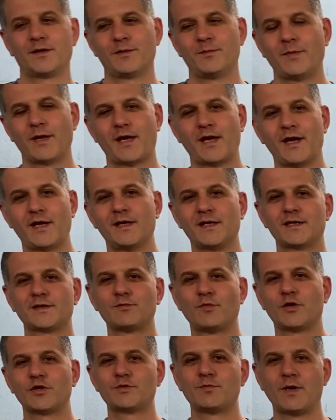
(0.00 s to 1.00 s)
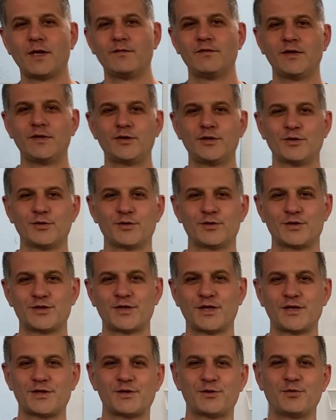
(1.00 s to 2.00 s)
mechanics watch my videos
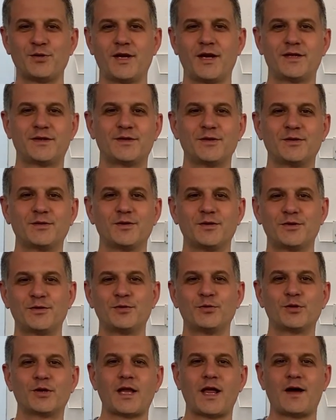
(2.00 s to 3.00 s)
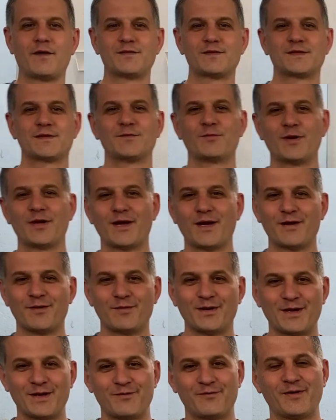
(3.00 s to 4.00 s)
just to get a good laughs when
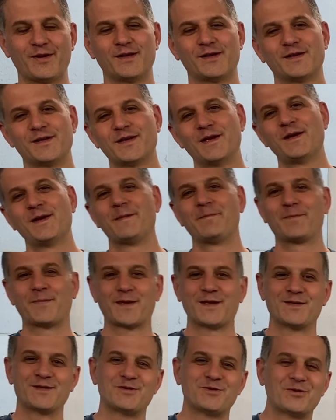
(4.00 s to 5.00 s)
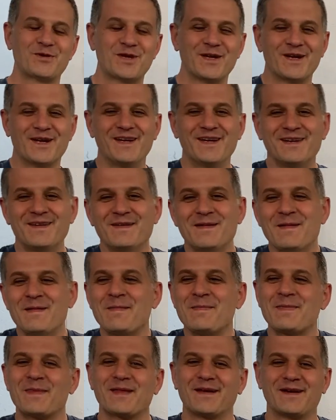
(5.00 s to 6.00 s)
I fail. Joking.
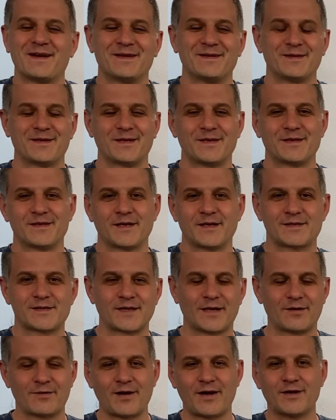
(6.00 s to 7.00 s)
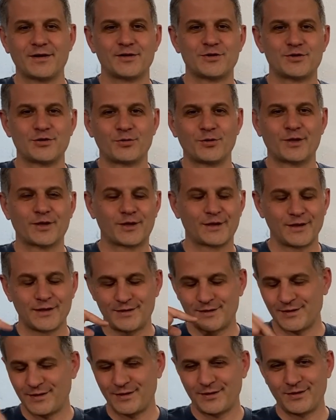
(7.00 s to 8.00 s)
And that's our running joke, at
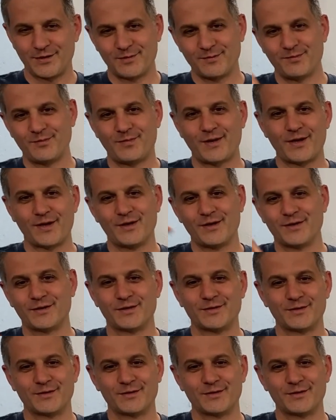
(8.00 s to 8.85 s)
least in my